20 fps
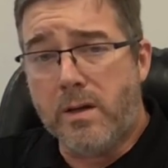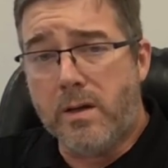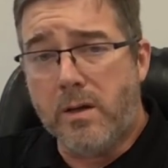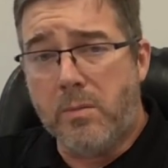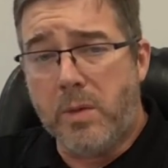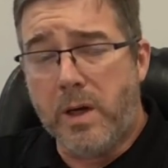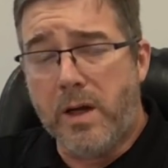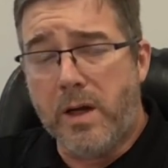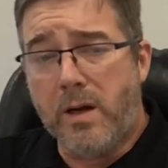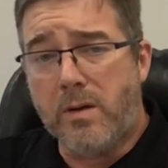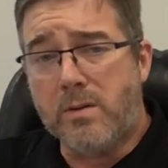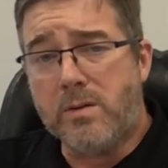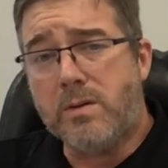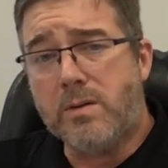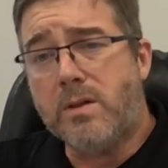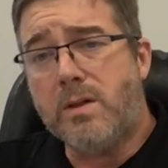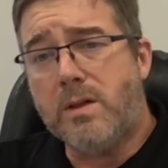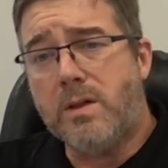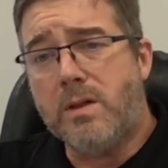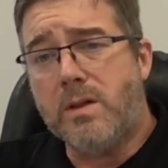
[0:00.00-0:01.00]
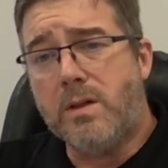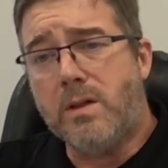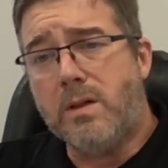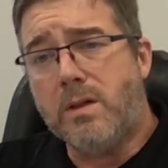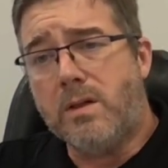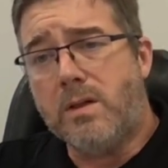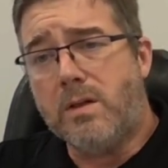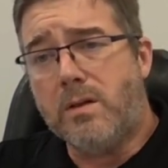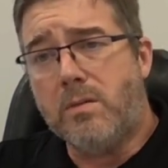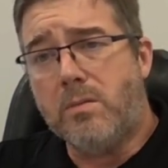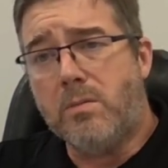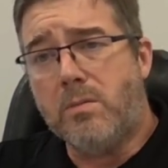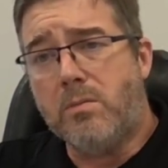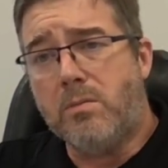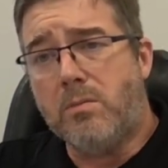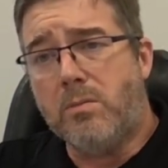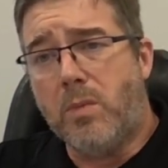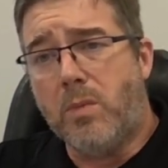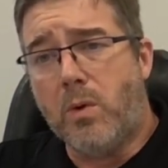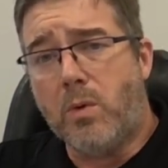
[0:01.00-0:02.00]
about
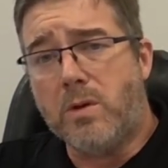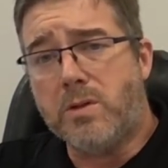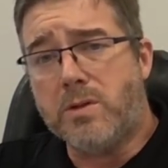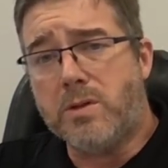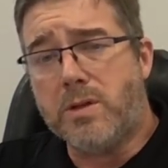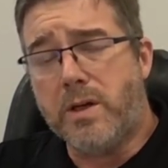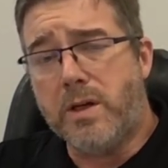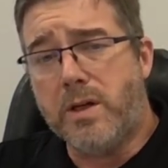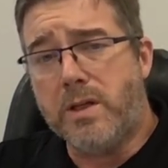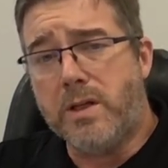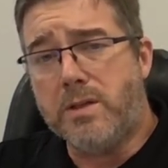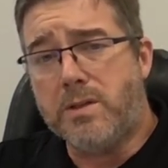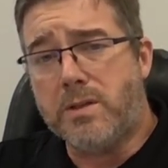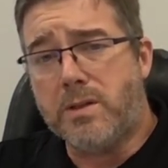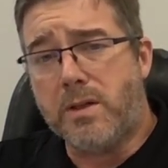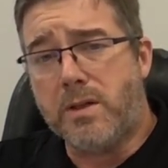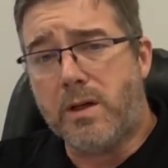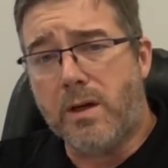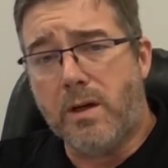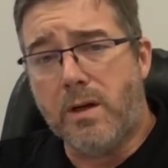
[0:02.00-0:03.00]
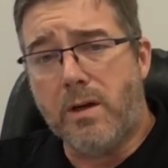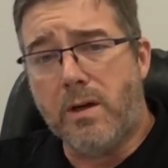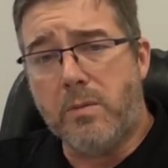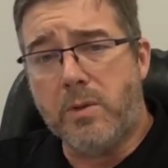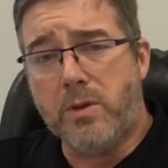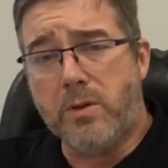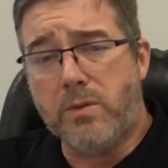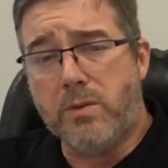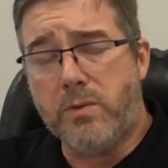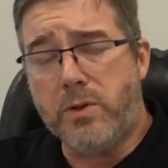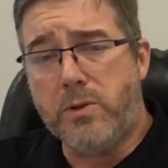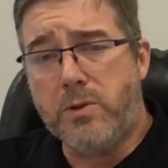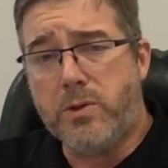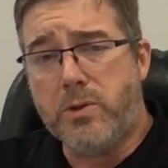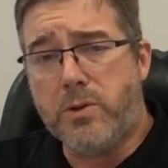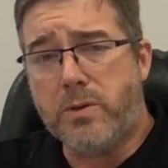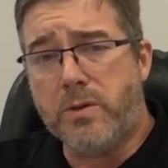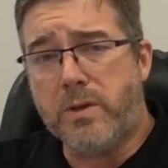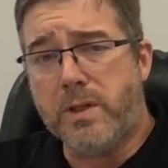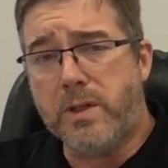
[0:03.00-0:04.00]
more studies to come in the
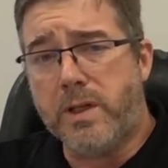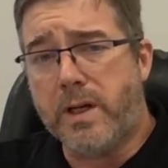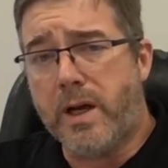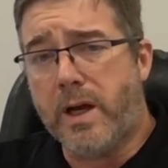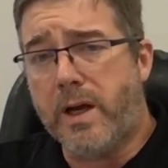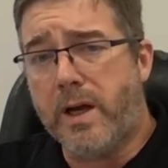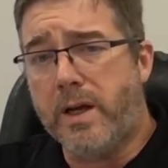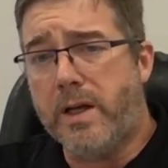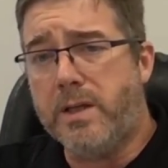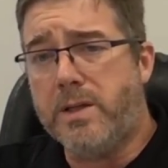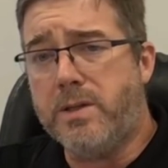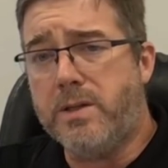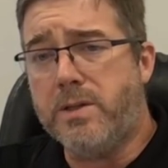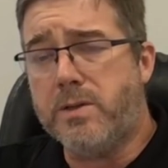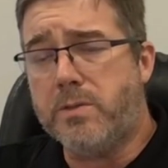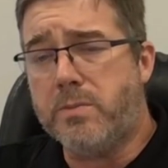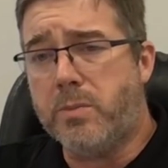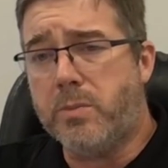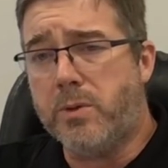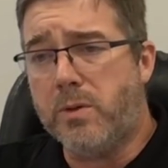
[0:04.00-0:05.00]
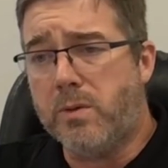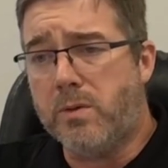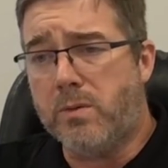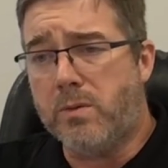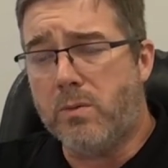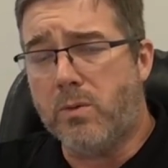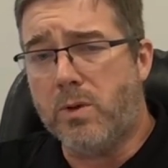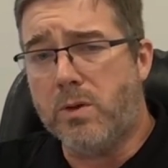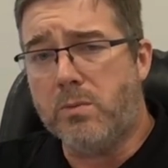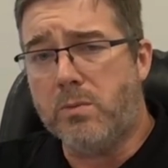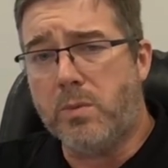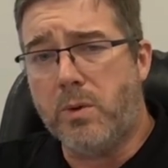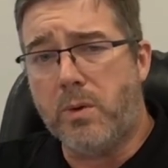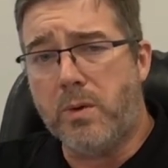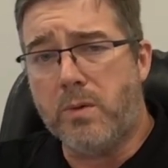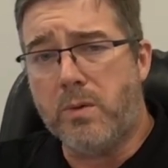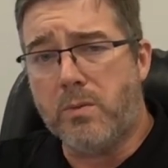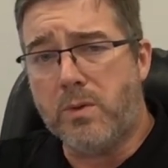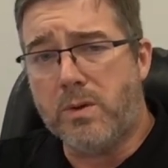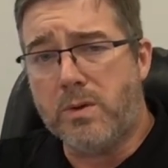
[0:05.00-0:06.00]
future. The NIH has put
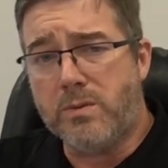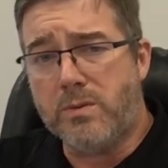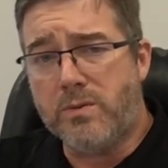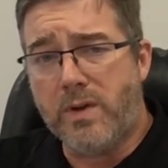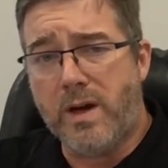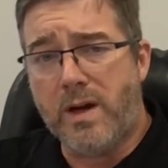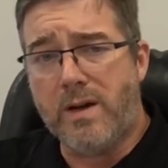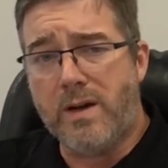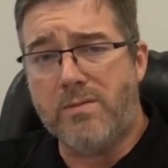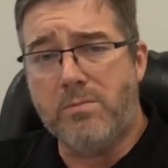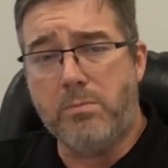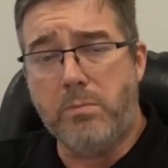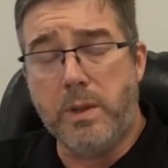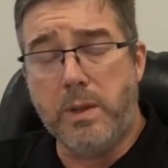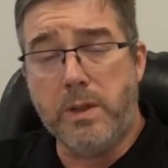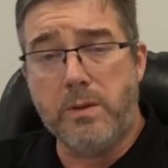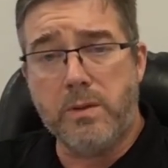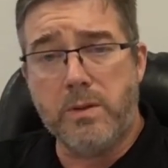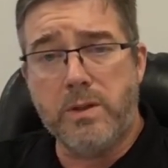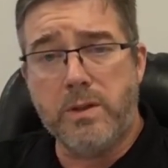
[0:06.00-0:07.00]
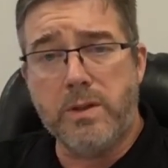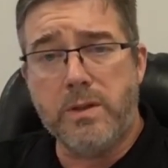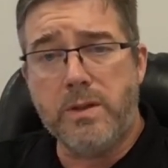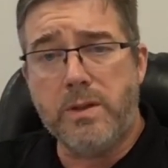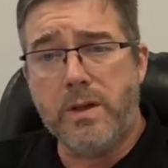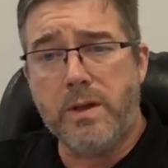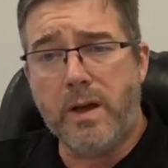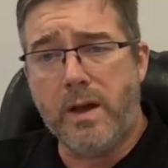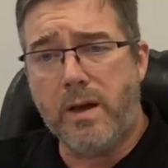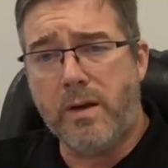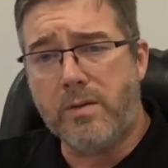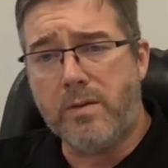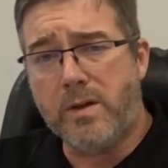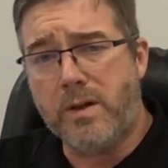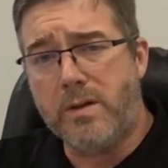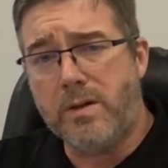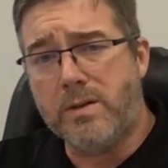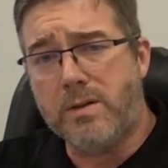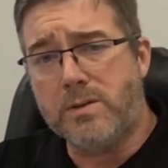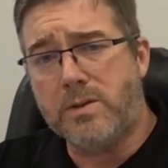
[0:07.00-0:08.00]
$1.15 billion out
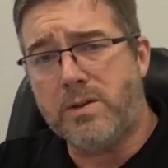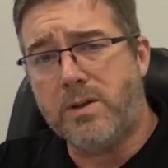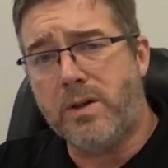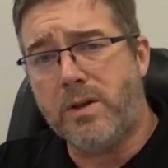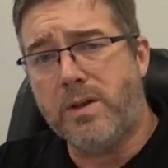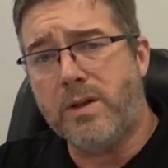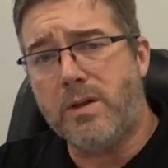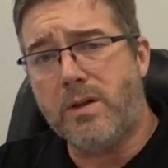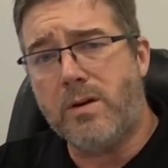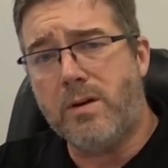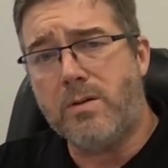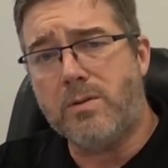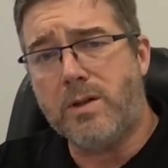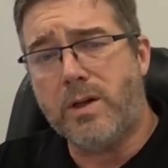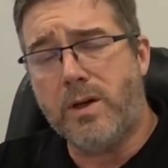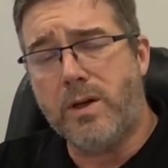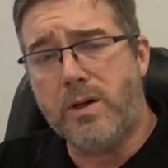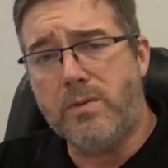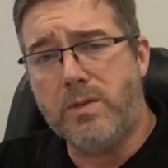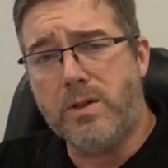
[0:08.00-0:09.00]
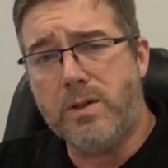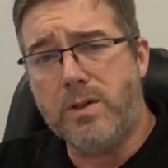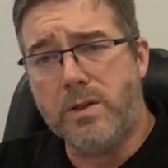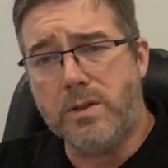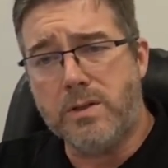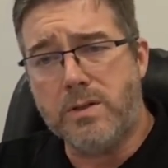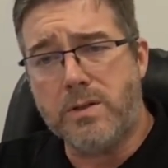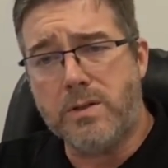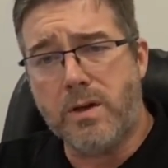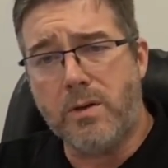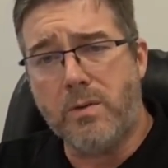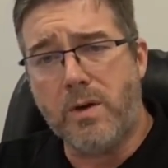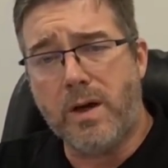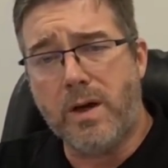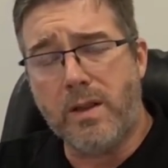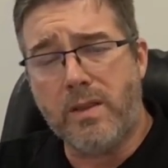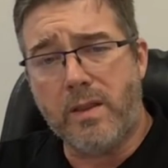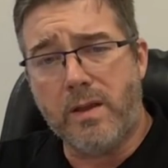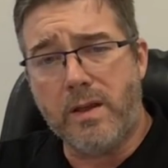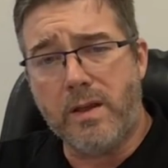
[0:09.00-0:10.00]
there to study long COVID, and so
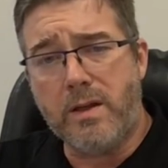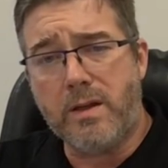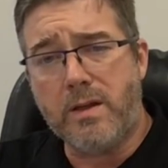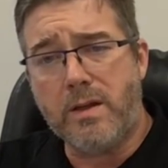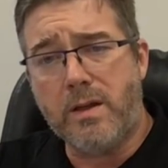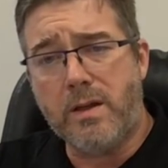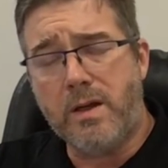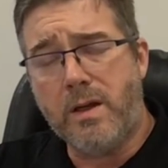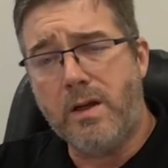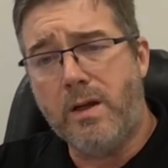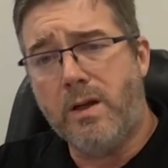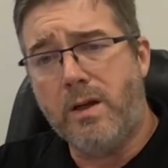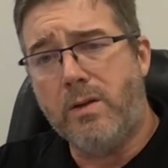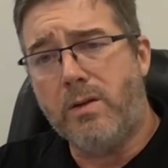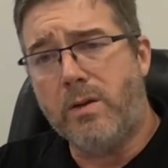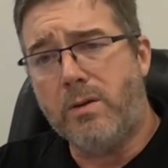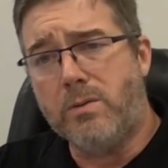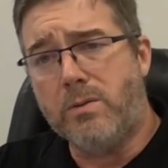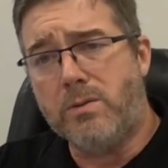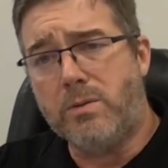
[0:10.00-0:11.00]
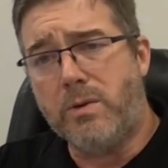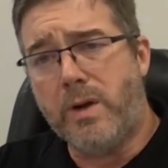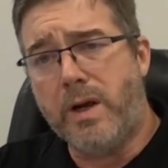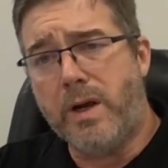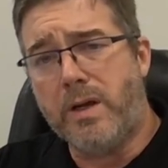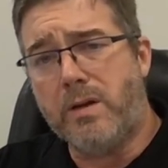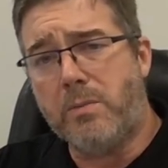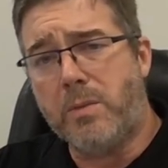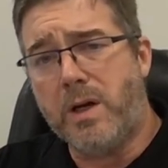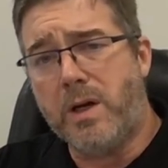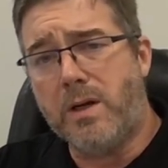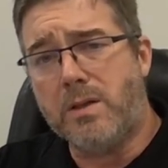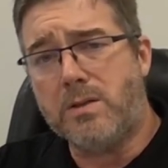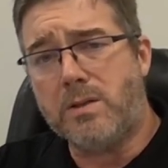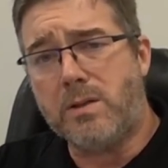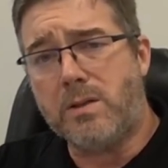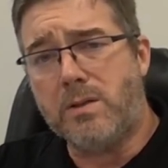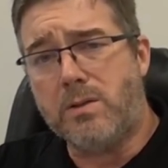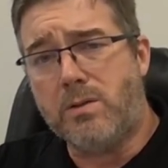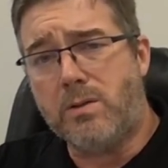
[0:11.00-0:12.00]
I think those
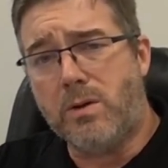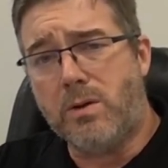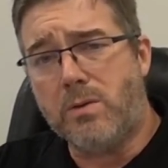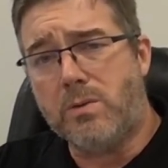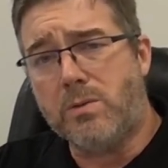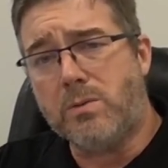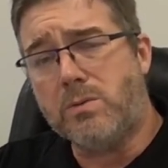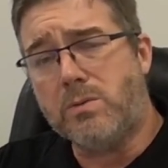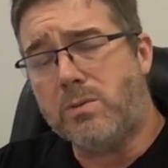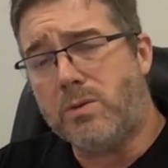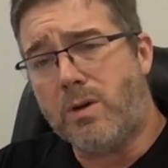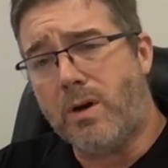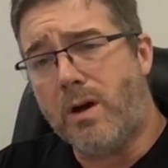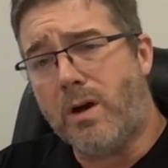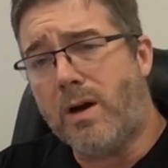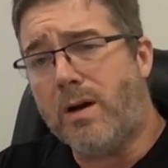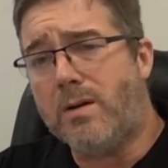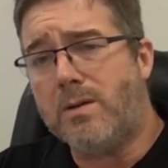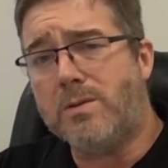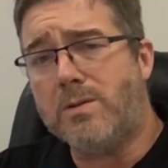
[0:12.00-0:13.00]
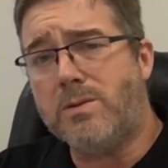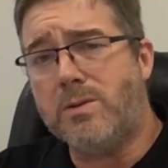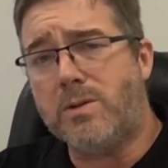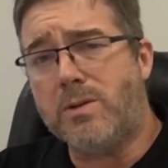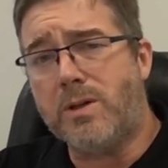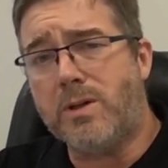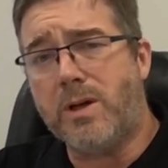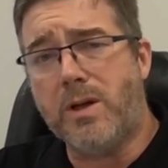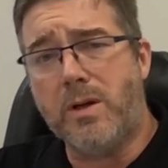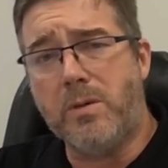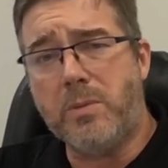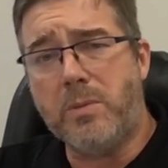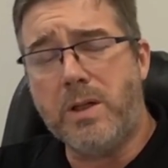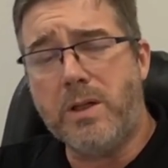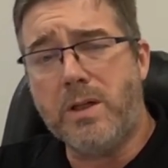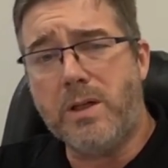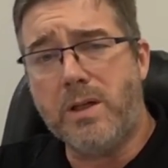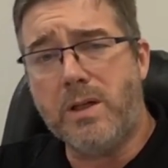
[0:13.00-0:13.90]
randomized controlled trials are coming.